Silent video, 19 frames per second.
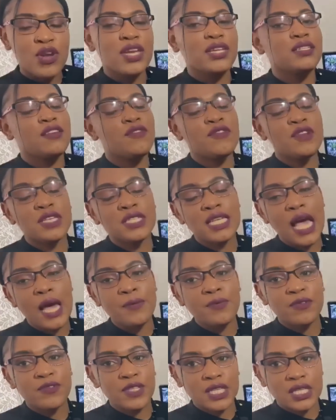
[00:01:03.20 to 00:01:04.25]
different types
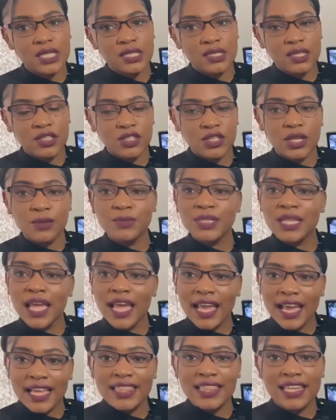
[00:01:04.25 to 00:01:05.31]
of citizenships
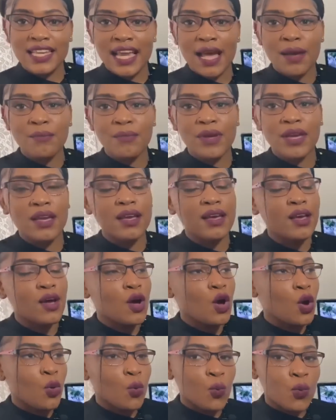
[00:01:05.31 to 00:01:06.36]
in the Gambia,
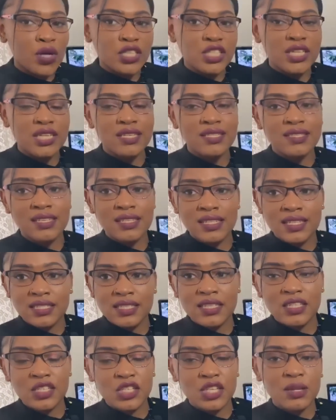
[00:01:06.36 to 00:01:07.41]
which is
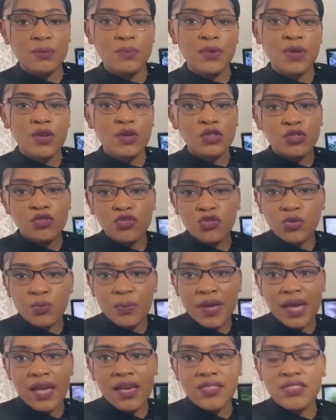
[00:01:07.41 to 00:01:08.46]
citizenship through
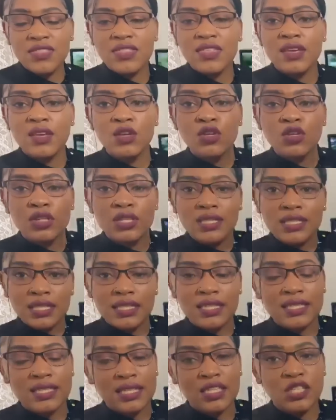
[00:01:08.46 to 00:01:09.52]
birth,
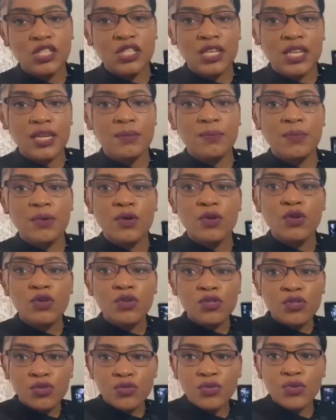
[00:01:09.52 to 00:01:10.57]
citizenship
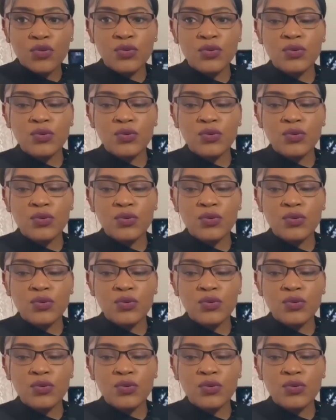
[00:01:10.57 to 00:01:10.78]
through